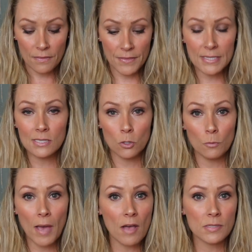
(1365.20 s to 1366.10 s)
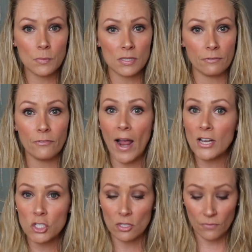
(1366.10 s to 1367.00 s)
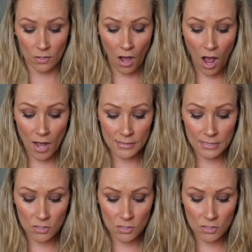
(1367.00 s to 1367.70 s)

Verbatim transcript: this hoop house was a fraction of the cost.